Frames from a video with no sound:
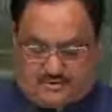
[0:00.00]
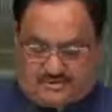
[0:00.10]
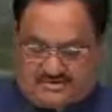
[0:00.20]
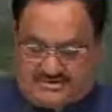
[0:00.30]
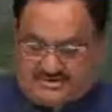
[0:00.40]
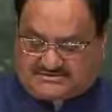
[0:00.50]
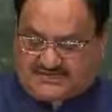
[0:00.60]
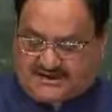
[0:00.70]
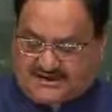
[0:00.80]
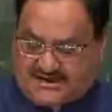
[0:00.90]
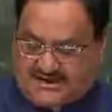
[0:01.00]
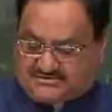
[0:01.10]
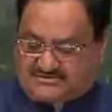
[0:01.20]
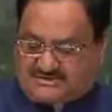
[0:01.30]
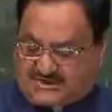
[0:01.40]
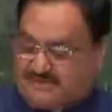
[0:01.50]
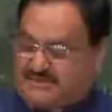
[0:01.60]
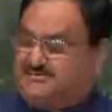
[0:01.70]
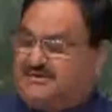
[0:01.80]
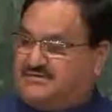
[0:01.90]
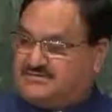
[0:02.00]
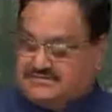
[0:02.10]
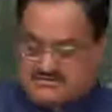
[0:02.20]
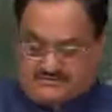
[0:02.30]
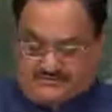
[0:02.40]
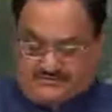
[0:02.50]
not less, and enhance their commitments.